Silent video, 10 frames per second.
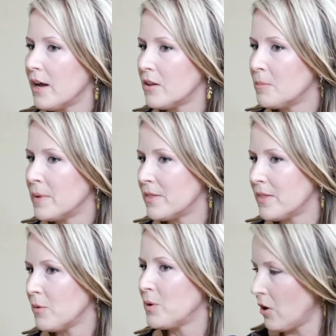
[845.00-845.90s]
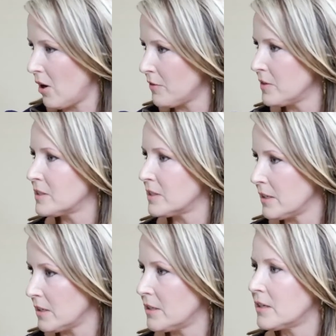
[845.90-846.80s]
element that we often see
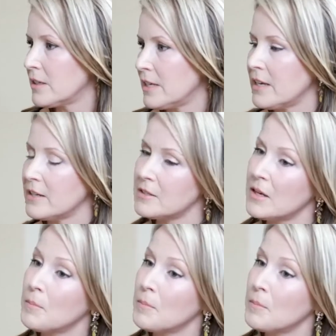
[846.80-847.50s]
clinically is